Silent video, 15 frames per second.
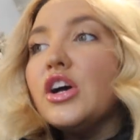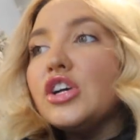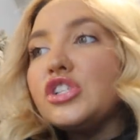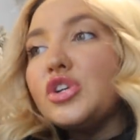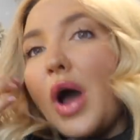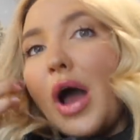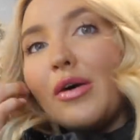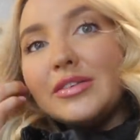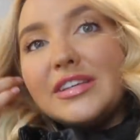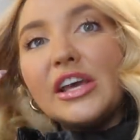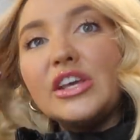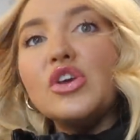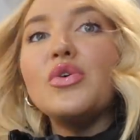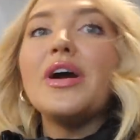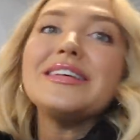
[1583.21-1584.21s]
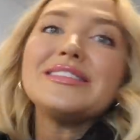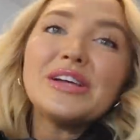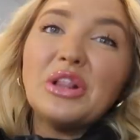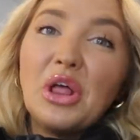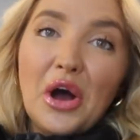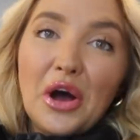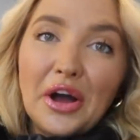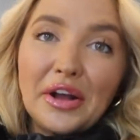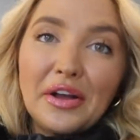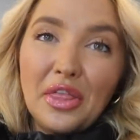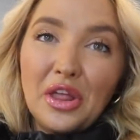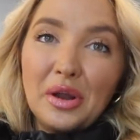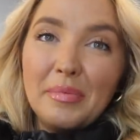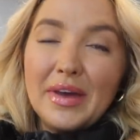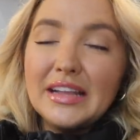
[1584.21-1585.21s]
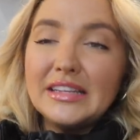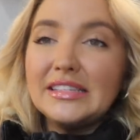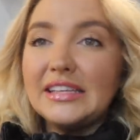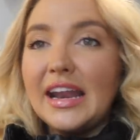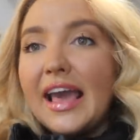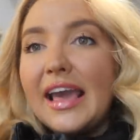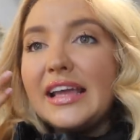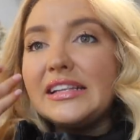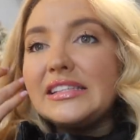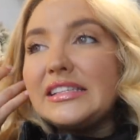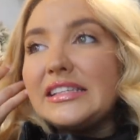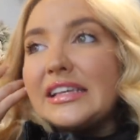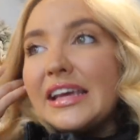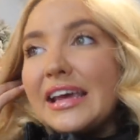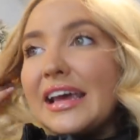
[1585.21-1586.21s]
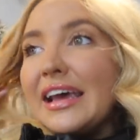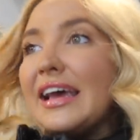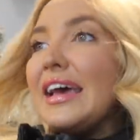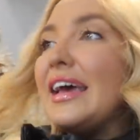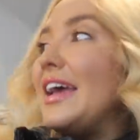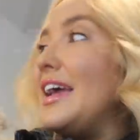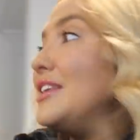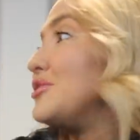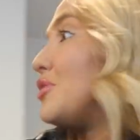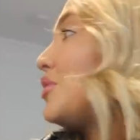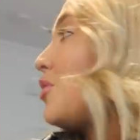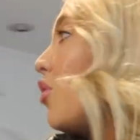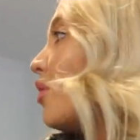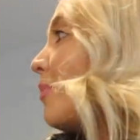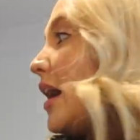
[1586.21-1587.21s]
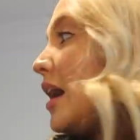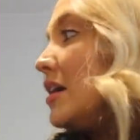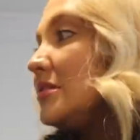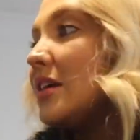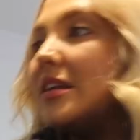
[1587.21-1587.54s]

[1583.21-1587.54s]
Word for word: So I will take you guys along a little bit tonight. It is really cold in my house.